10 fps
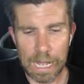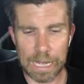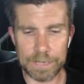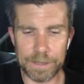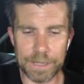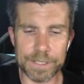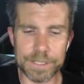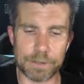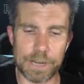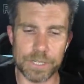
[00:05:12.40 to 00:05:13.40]
Another
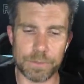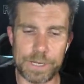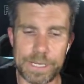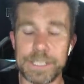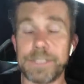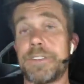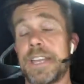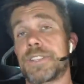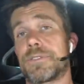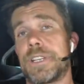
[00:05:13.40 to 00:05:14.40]
consideration we need to
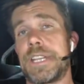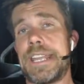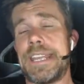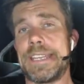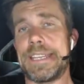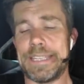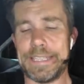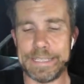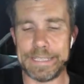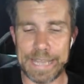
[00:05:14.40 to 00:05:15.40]
factor in here
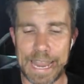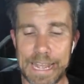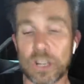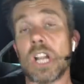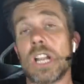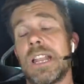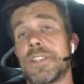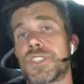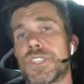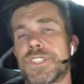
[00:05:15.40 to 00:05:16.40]
is our
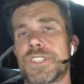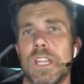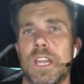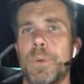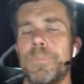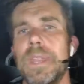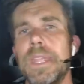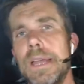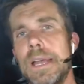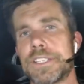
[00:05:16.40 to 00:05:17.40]
clutch slip.
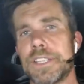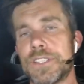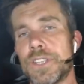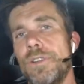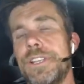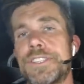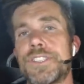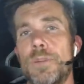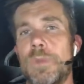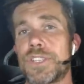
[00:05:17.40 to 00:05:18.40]
So there's only
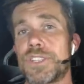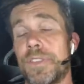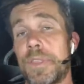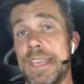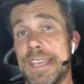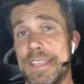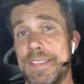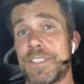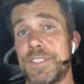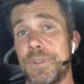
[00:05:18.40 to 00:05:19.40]
so much that the
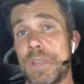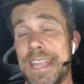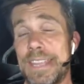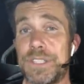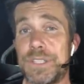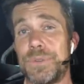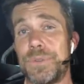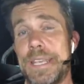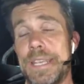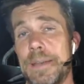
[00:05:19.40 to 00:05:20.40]
ECU can
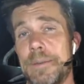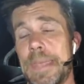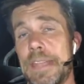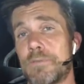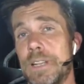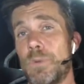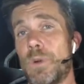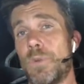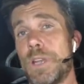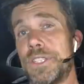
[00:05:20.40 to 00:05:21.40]
do here, and really
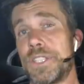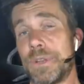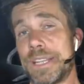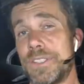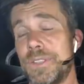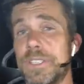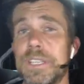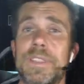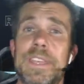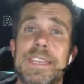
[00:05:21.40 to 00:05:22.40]
what we're doing is
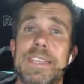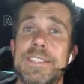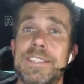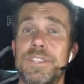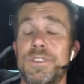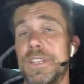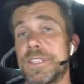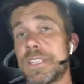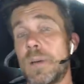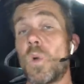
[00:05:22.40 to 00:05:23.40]
using the ECU
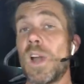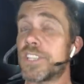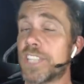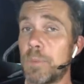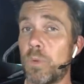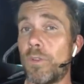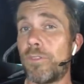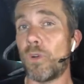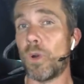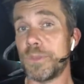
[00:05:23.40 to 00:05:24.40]
in some way, shape or
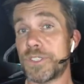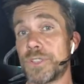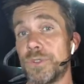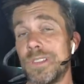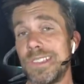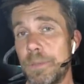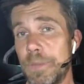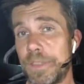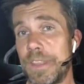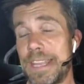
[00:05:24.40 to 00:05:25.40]
form to
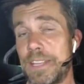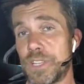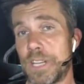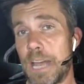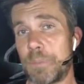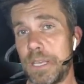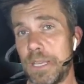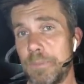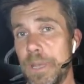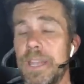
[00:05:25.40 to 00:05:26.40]
limit the engine
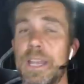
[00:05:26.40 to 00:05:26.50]
RPM.